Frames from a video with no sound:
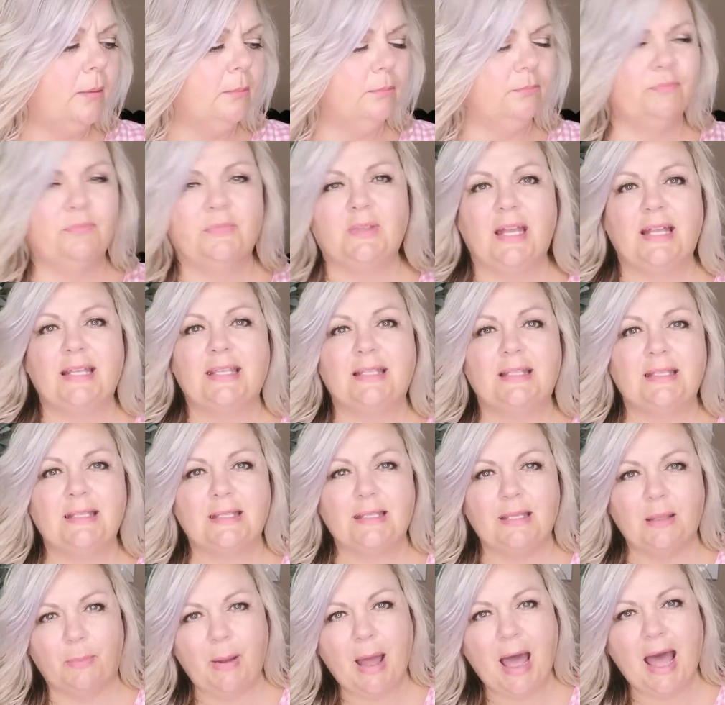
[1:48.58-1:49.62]
like
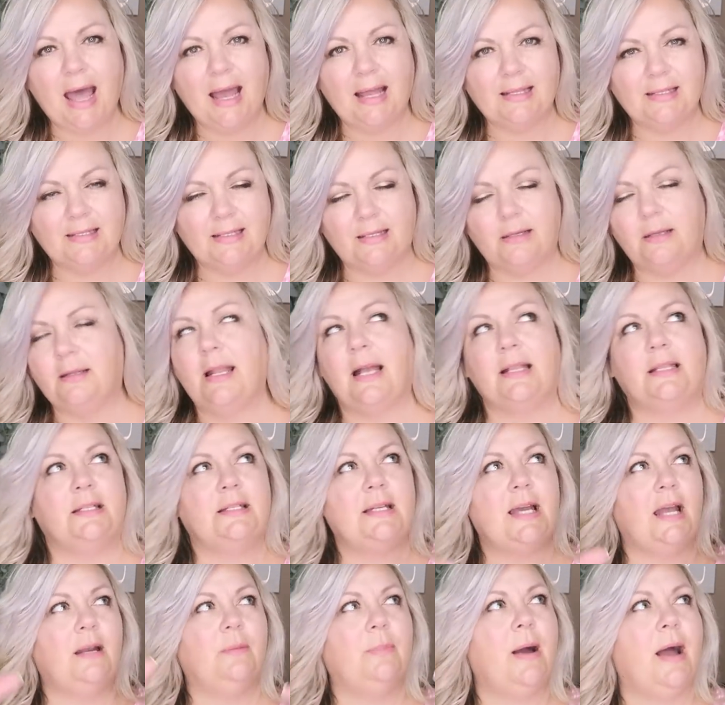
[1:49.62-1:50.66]
the pods, not the
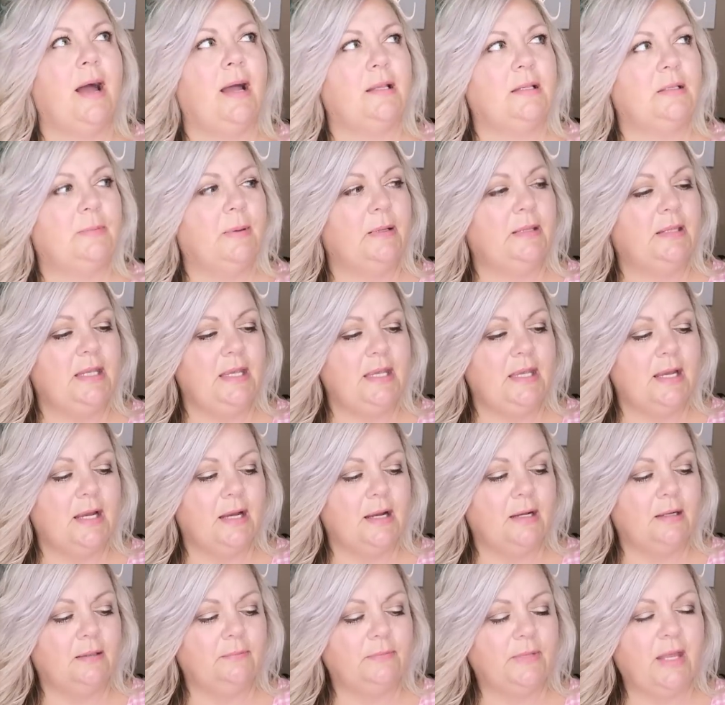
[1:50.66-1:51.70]
Tide Pods, but the
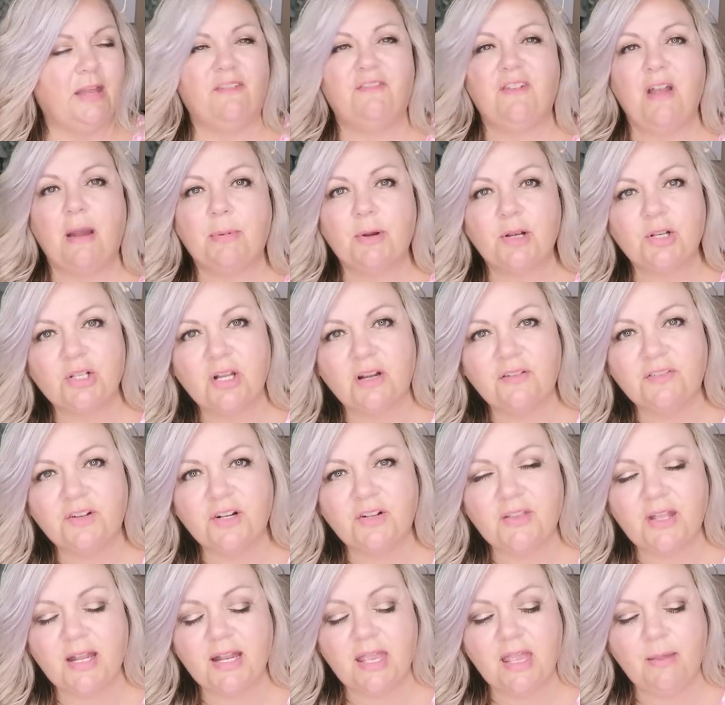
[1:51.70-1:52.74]
like fabric
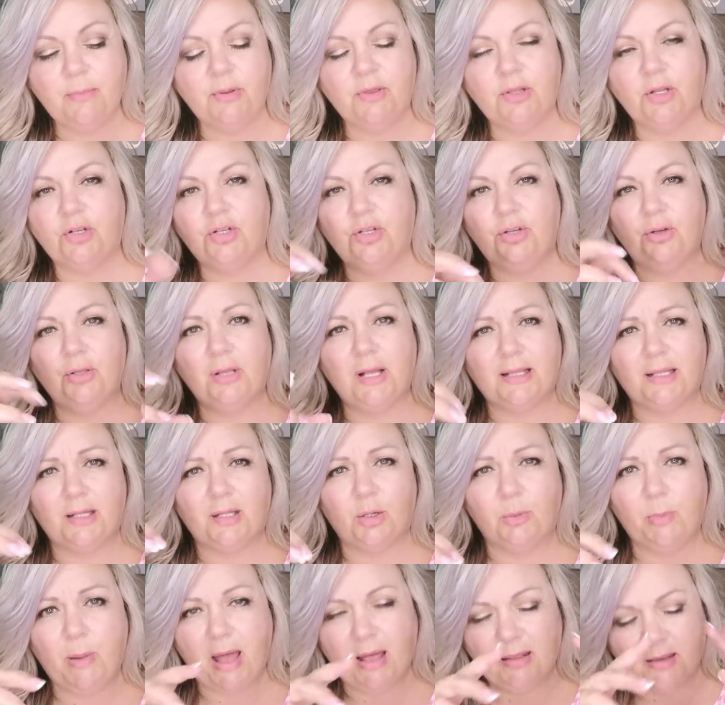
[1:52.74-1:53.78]
softener that I keep in there too, like the
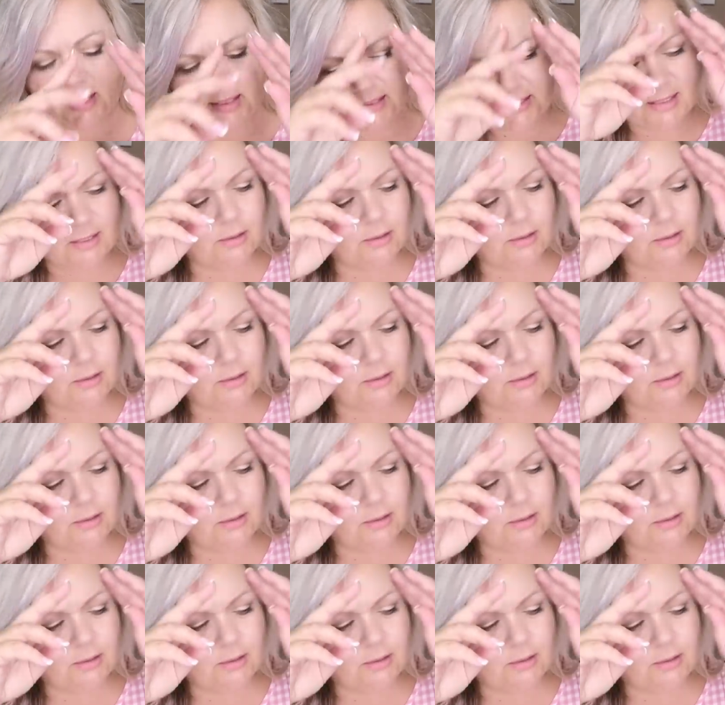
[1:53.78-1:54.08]
little pellets.